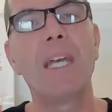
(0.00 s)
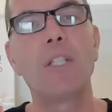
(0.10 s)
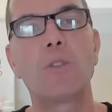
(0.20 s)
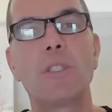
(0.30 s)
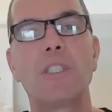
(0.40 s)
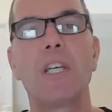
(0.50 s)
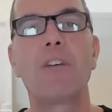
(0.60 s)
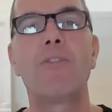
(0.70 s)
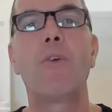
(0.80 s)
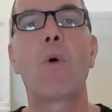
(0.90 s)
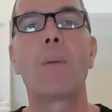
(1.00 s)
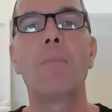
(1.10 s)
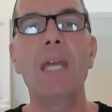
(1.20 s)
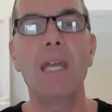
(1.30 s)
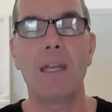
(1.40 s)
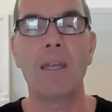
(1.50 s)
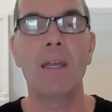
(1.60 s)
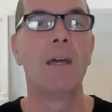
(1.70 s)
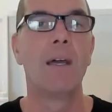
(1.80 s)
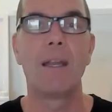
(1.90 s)
interesting for me.
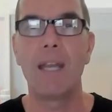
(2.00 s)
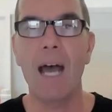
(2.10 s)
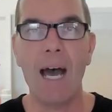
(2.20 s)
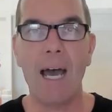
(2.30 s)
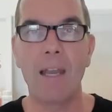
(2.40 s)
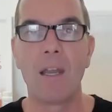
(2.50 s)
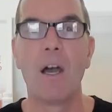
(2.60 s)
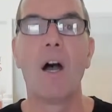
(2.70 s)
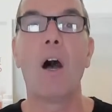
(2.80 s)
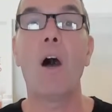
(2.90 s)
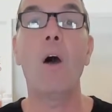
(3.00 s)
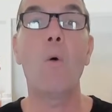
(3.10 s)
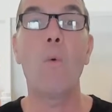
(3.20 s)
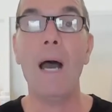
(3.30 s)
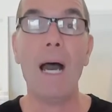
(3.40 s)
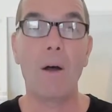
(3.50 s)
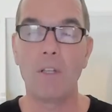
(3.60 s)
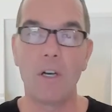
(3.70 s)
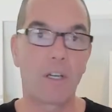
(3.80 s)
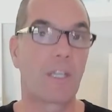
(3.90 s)
Not, oh, wow,
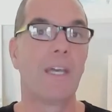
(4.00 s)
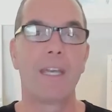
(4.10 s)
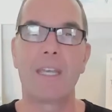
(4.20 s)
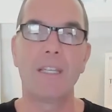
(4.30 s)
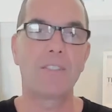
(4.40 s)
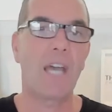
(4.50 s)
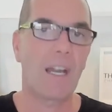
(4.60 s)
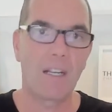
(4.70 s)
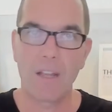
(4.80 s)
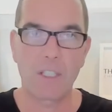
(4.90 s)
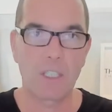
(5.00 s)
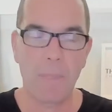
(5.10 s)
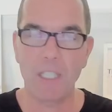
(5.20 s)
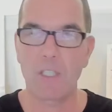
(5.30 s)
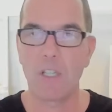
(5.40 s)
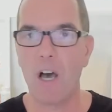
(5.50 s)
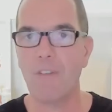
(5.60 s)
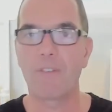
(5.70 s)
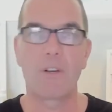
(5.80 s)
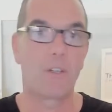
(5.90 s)
look, he's got another special
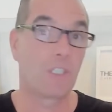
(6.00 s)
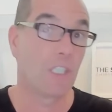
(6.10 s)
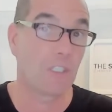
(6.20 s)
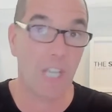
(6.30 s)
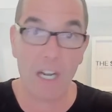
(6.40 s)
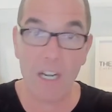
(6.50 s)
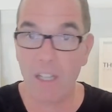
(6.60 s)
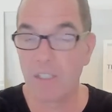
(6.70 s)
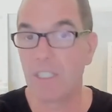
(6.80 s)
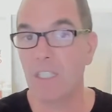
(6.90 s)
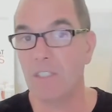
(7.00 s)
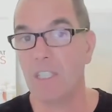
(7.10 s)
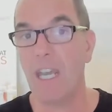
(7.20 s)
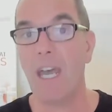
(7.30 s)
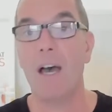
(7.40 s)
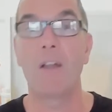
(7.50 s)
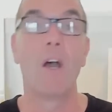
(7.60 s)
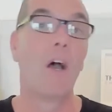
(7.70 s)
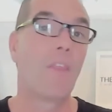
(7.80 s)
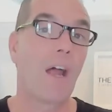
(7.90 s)
offer. She's got another discount.
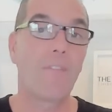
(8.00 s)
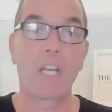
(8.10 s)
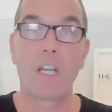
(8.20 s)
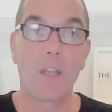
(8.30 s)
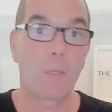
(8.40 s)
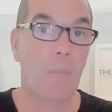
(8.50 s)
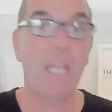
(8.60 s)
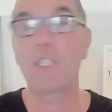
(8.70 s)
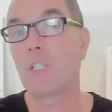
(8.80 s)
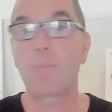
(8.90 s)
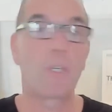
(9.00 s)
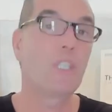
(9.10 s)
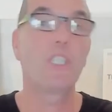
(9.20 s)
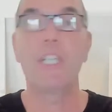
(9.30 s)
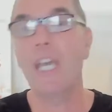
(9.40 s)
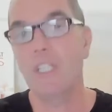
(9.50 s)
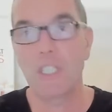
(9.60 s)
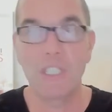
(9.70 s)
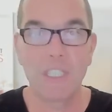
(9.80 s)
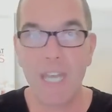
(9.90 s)
They're having another patient
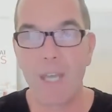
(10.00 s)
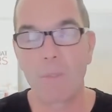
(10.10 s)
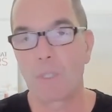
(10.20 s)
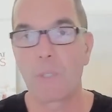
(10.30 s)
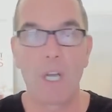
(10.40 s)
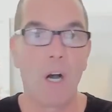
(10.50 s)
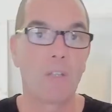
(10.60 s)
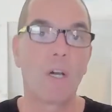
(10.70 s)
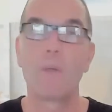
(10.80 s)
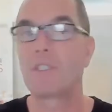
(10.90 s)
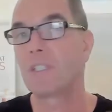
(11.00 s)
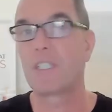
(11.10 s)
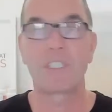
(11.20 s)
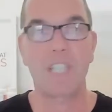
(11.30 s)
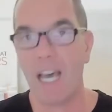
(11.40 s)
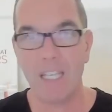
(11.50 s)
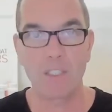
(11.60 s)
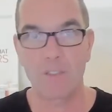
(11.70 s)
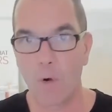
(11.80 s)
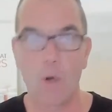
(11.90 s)
appreciation day, which we all know is a
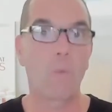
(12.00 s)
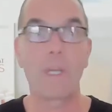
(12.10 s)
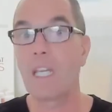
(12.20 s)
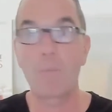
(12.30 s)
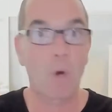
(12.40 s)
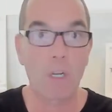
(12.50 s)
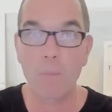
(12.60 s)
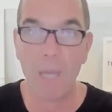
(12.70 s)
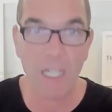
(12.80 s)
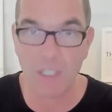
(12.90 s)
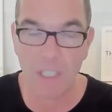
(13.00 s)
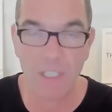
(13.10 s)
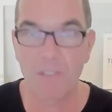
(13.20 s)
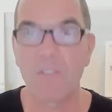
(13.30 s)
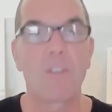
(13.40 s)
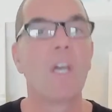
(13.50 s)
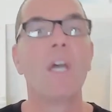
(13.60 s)
disguise for we need more new patients.